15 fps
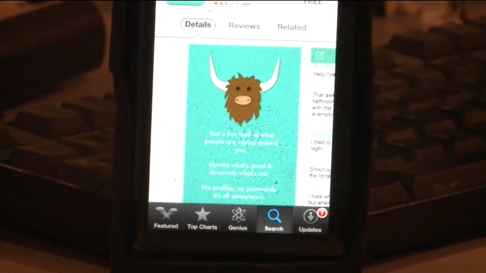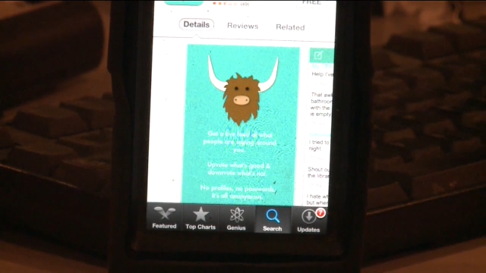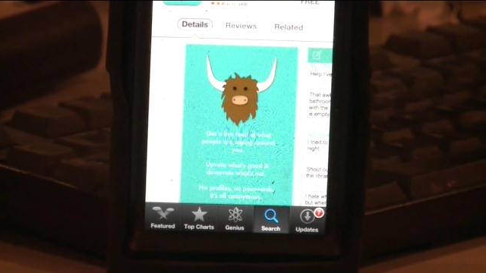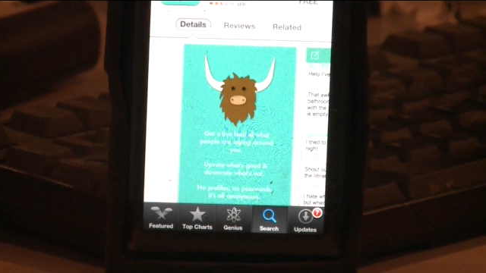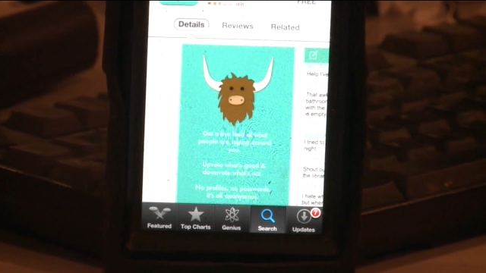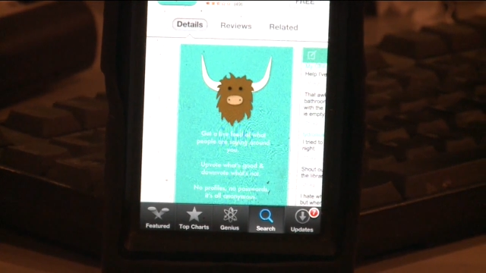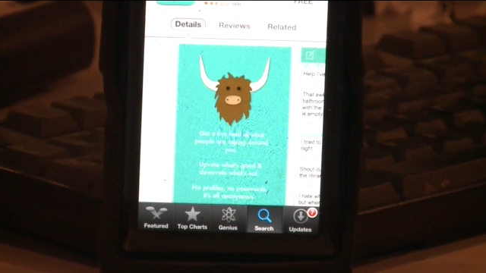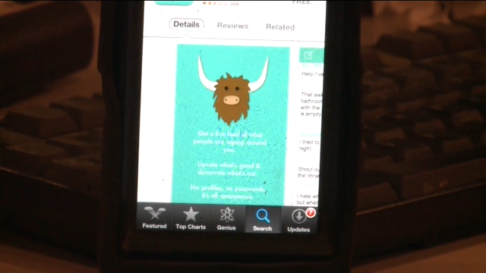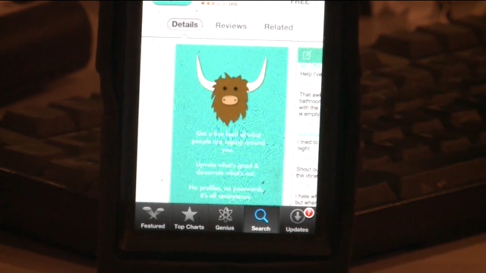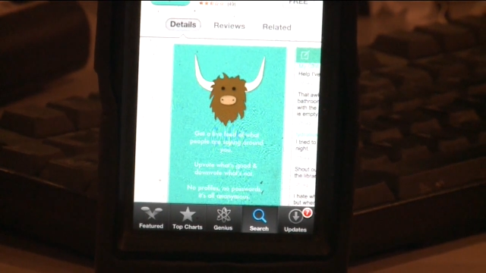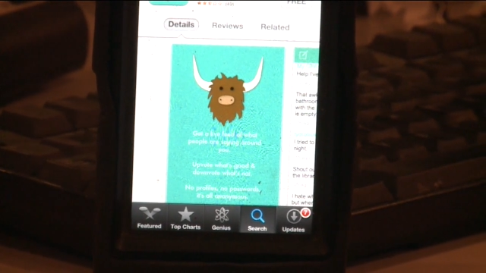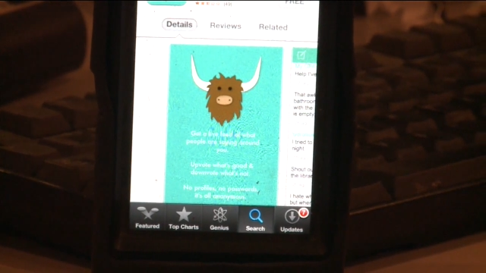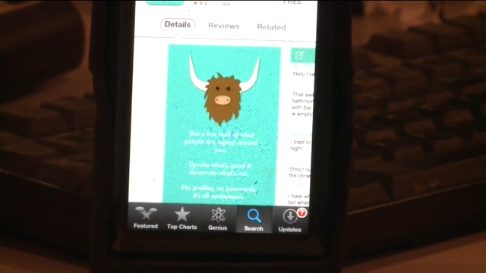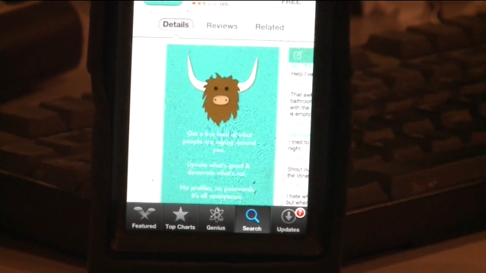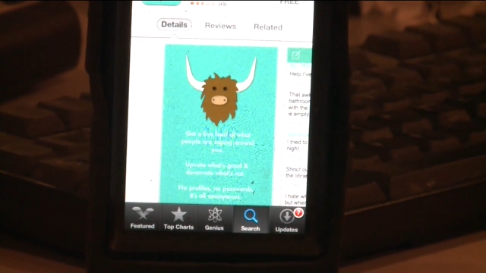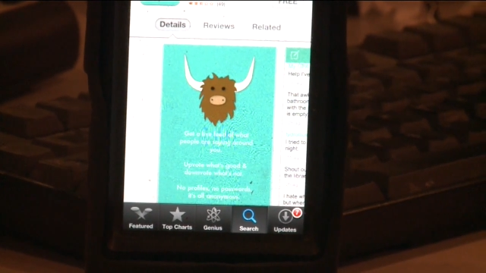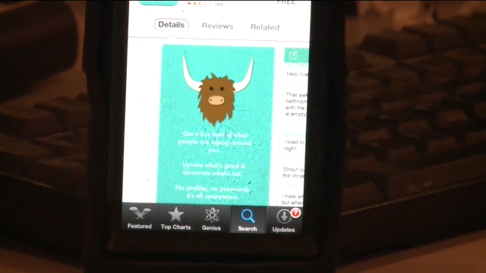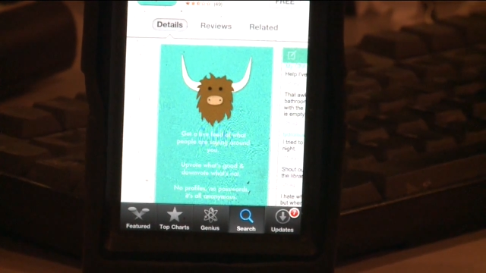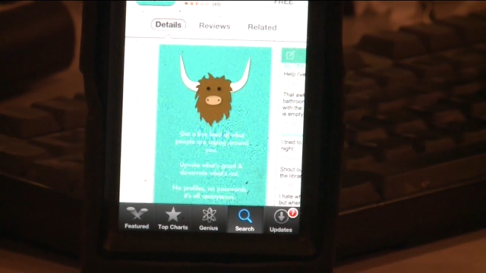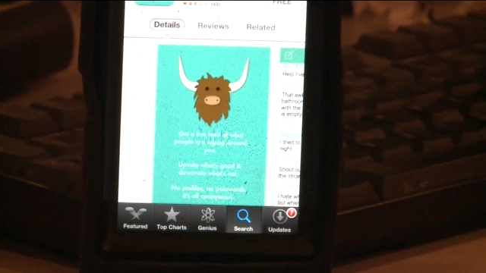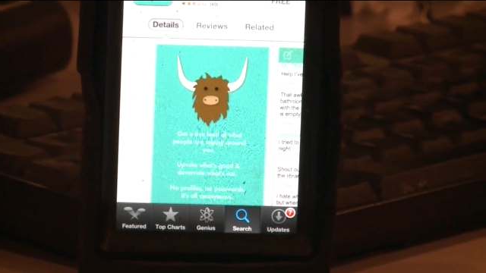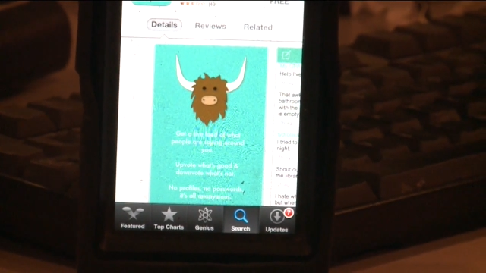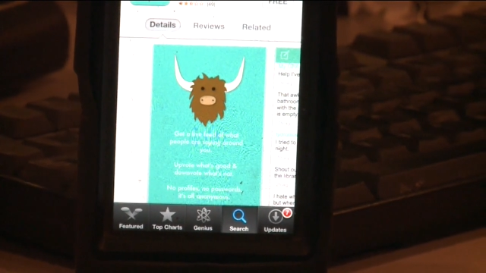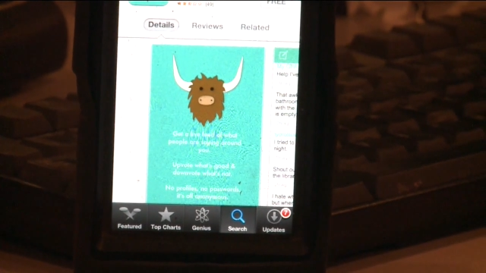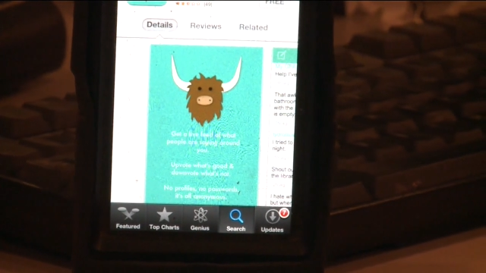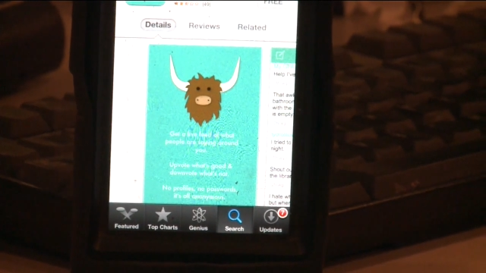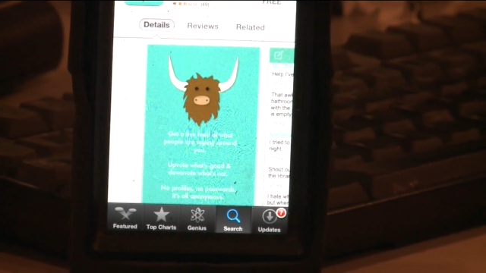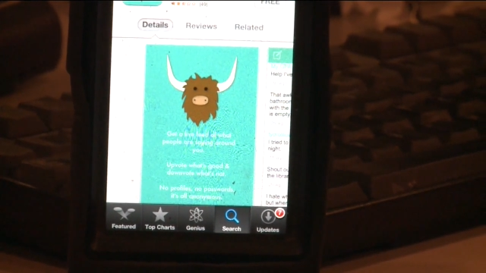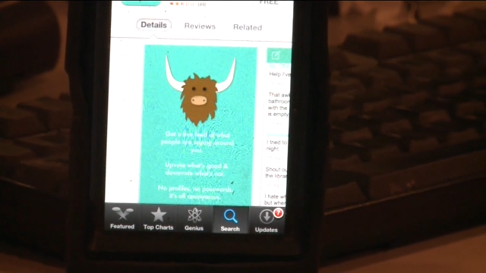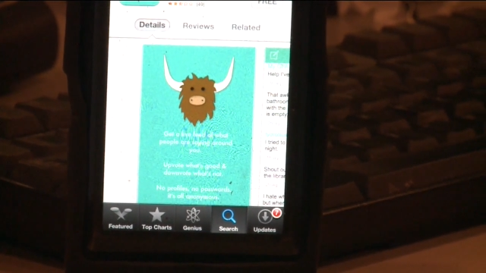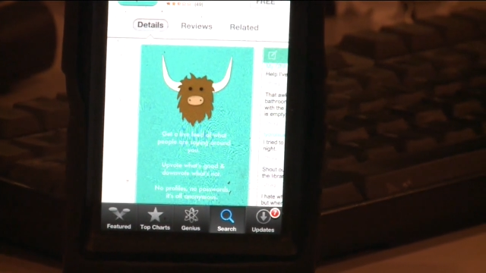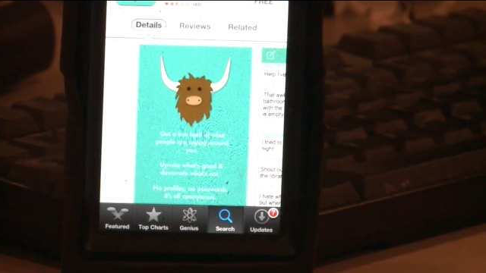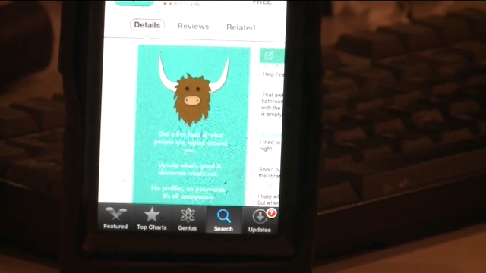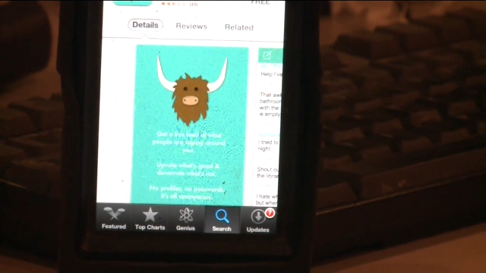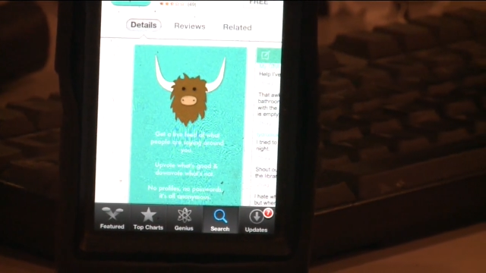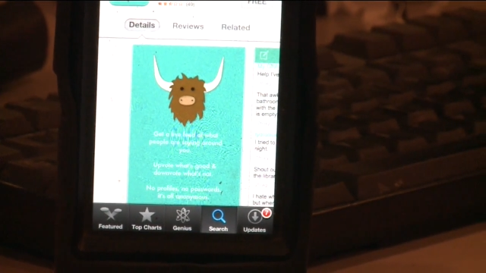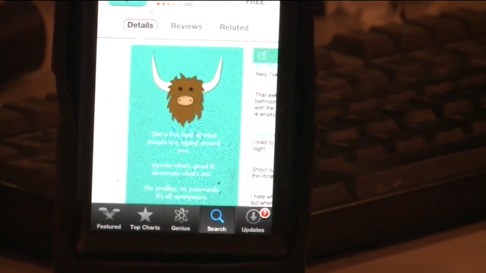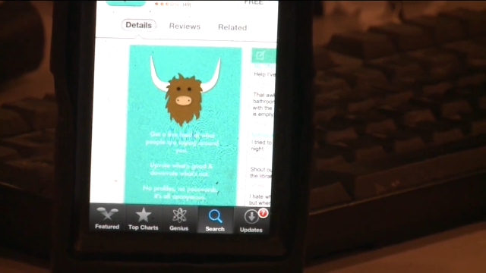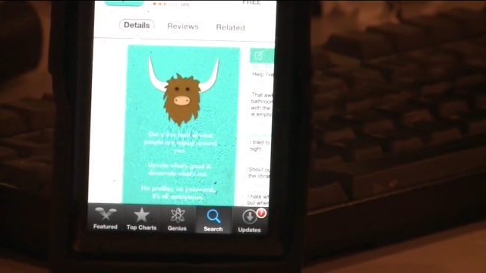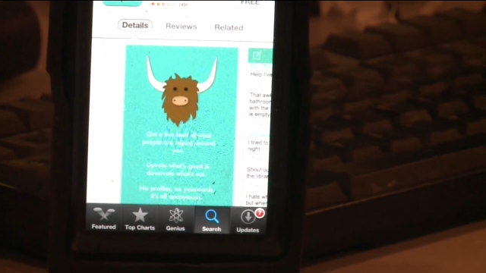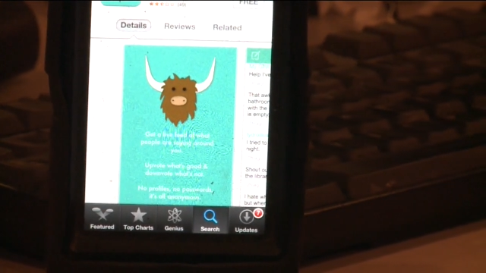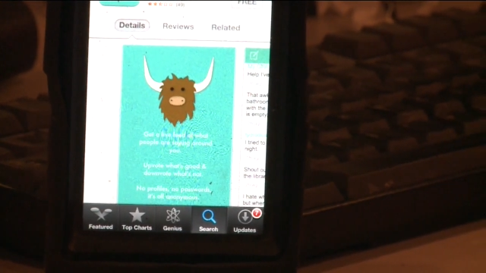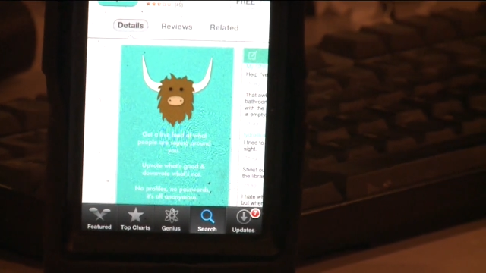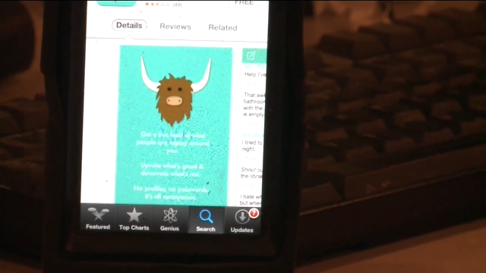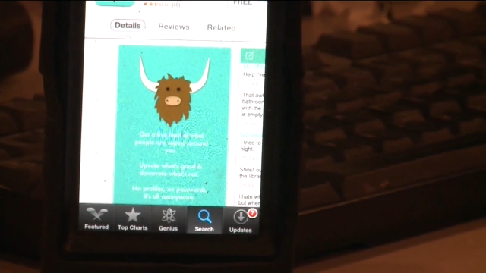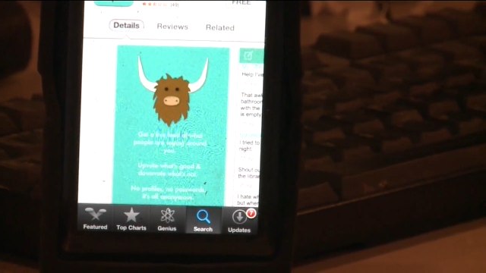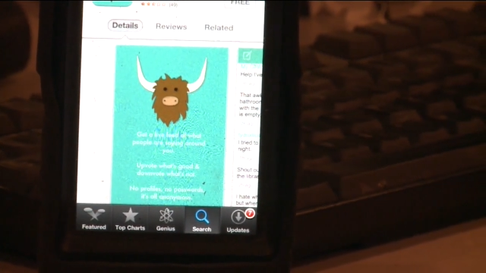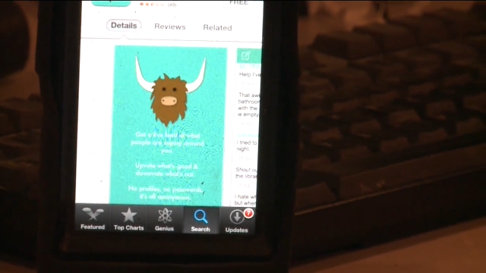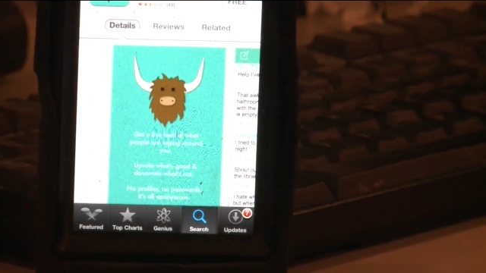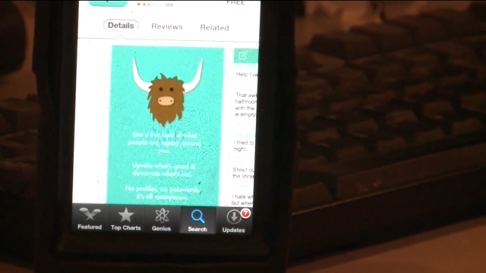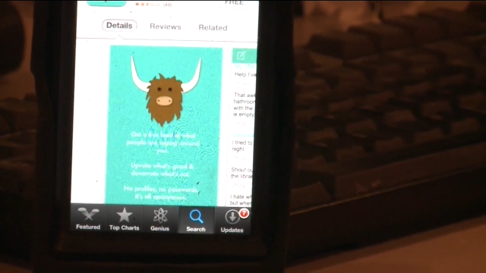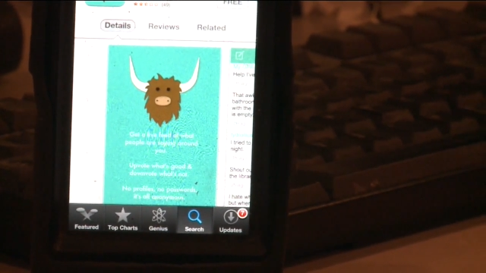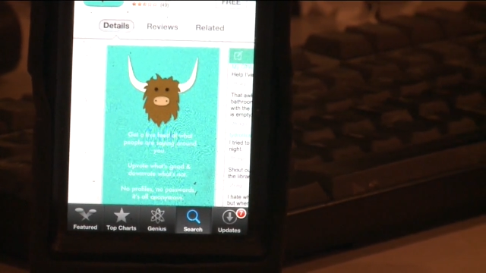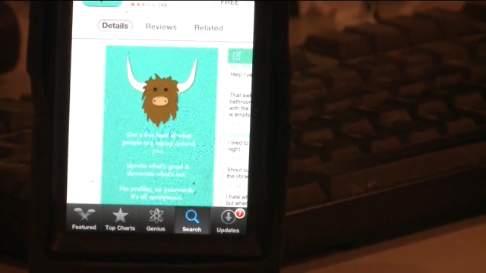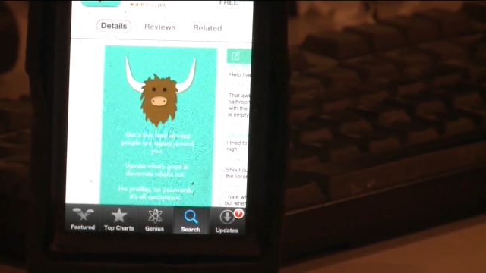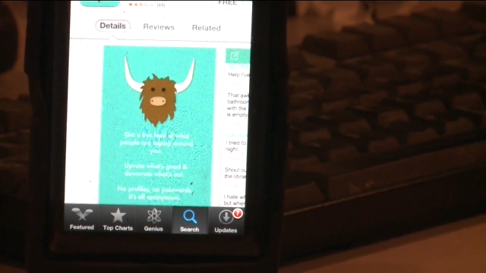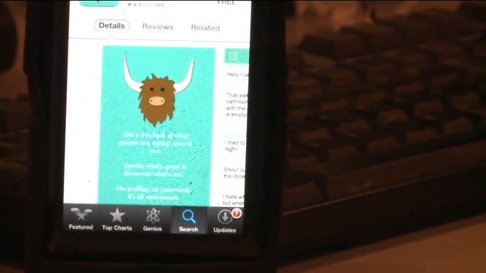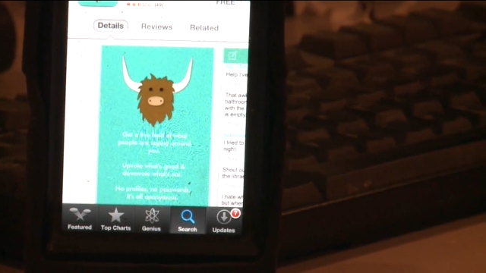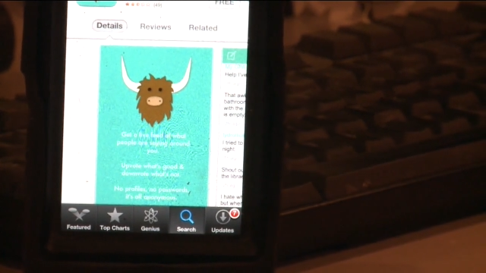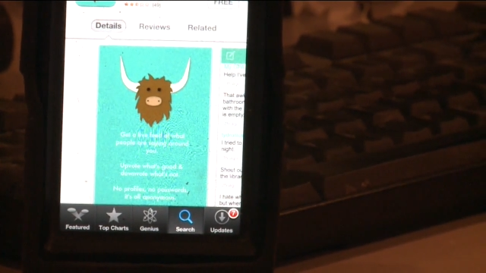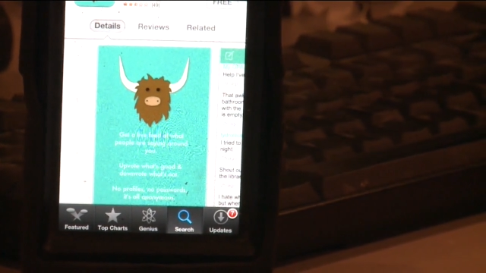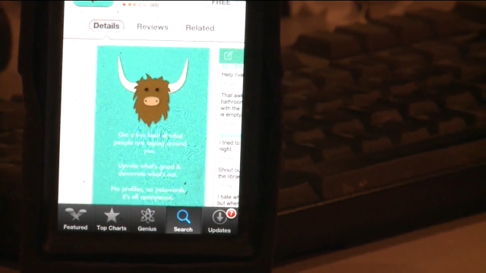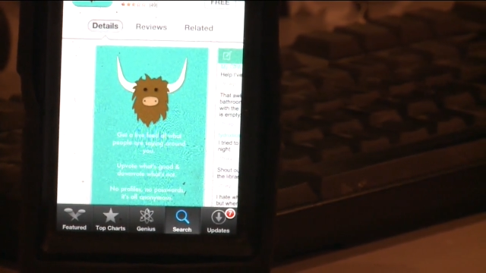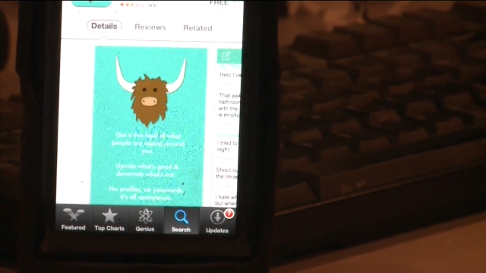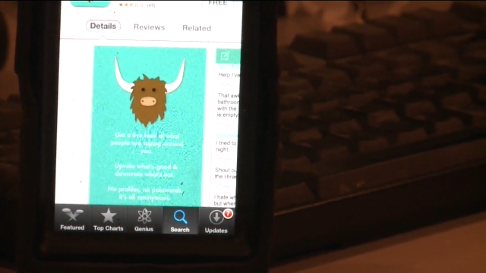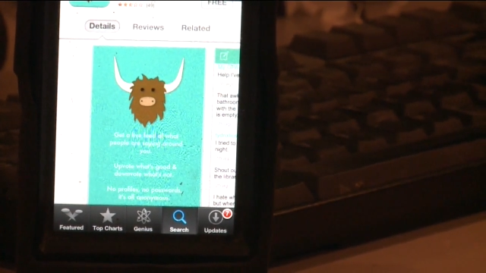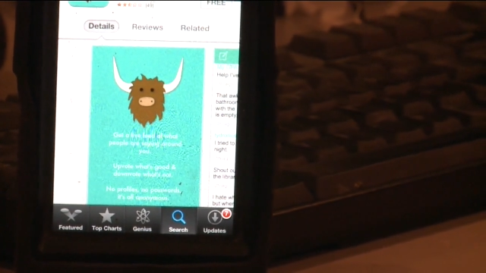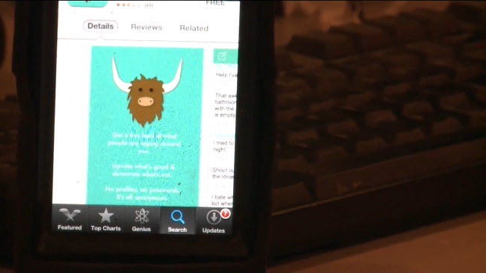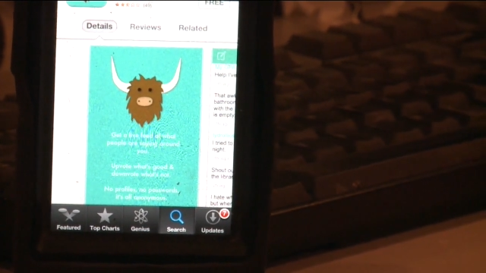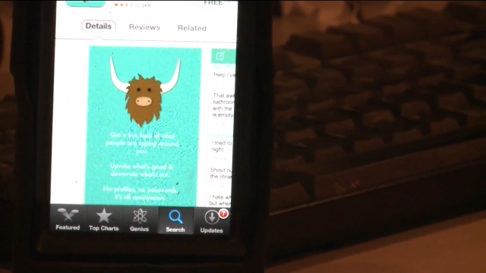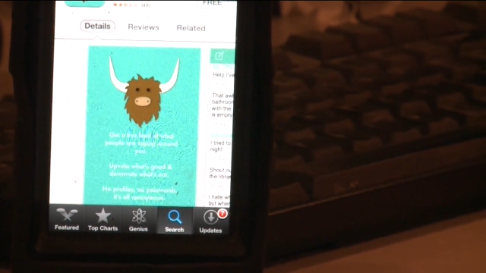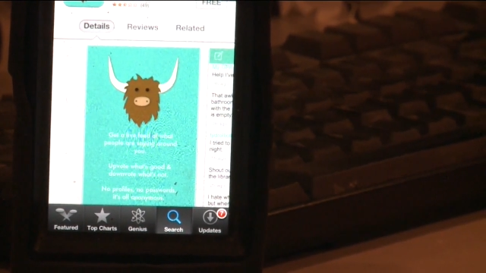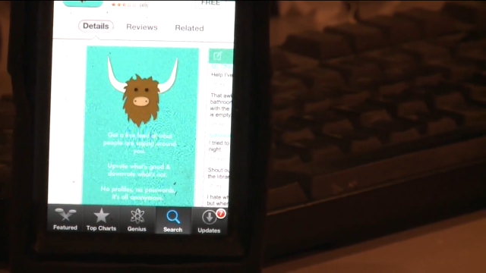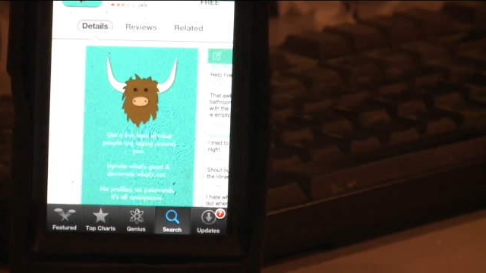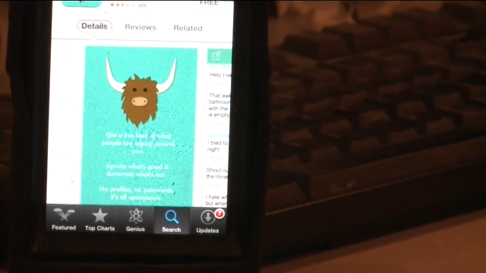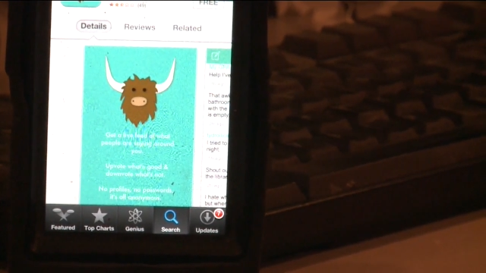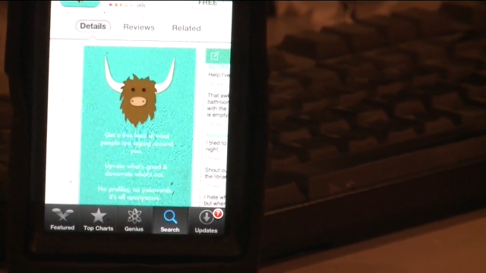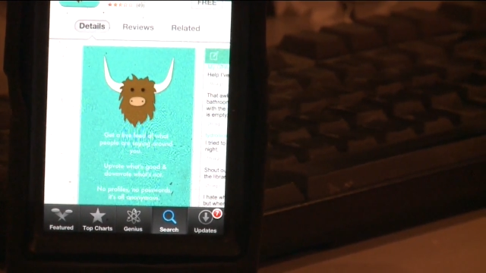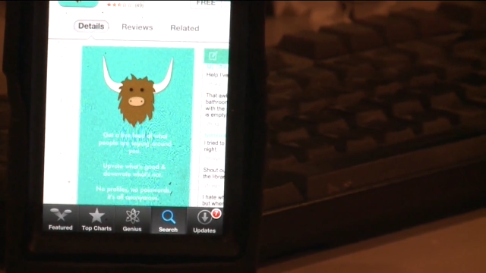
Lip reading: (no speaker visible)